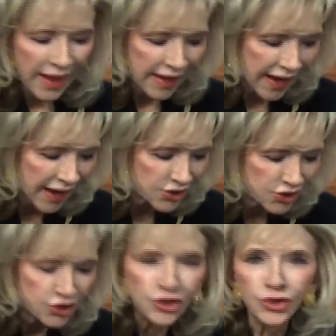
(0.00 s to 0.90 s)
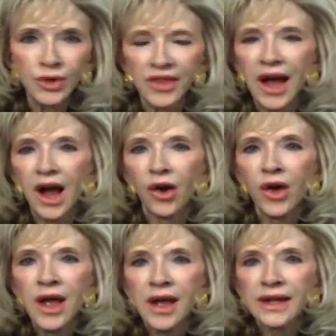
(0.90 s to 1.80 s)
It has to do with
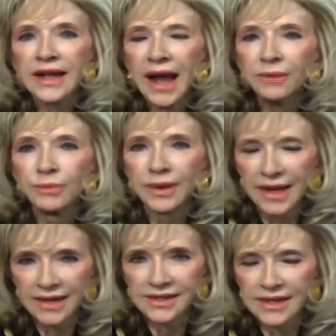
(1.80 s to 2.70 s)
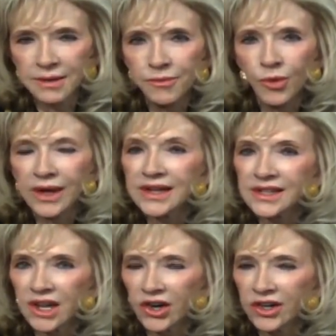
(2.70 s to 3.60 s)
how God blessed him when he
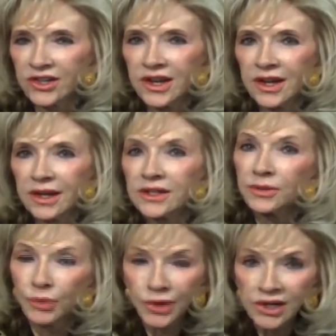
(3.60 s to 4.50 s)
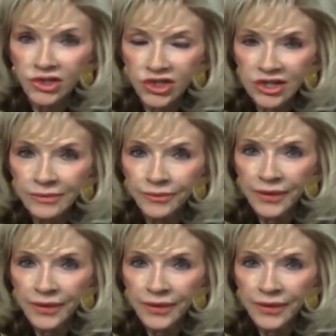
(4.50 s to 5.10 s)
started to preach.